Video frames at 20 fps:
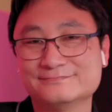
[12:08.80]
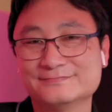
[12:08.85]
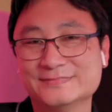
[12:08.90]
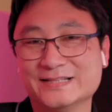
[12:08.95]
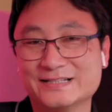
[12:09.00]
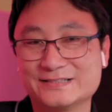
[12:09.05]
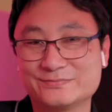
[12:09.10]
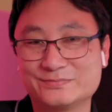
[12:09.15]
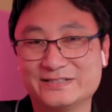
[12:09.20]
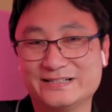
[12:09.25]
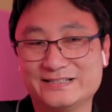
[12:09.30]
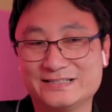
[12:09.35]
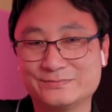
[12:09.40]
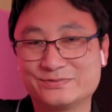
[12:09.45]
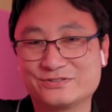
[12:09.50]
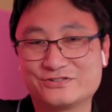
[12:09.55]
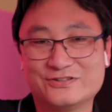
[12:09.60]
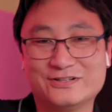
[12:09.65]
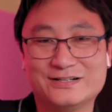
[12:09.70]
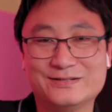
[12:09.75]
Yes, please
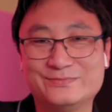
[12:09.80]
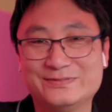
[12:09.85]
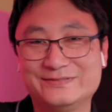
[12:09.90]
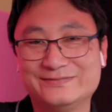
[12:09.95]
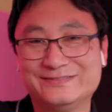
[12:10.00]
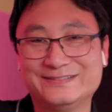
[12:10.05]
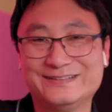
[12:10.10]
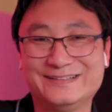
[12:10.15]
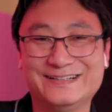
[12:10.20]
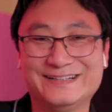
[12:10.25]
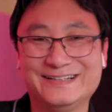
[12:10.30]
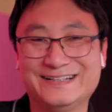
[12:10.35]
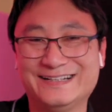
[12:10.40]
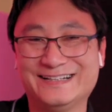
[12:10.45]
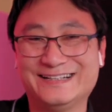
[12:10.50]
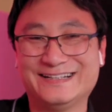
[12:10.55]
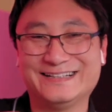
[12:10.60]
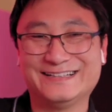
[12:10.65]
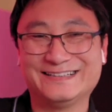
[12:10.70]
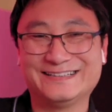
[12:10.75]
subscribe
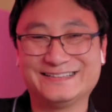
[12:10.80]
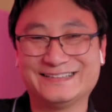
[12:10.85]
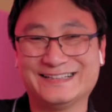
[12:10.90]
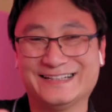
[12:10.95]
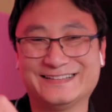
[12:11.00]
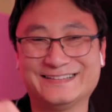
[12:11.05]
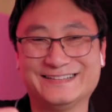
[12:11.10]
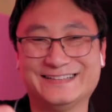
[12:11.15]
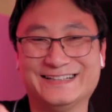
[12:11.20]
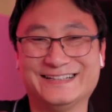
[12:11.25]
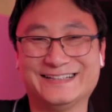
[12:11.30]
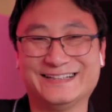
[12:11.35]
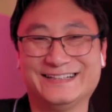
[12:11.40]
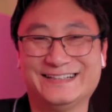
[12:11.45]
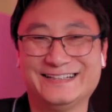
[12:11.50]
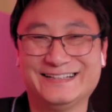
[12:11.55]
down here.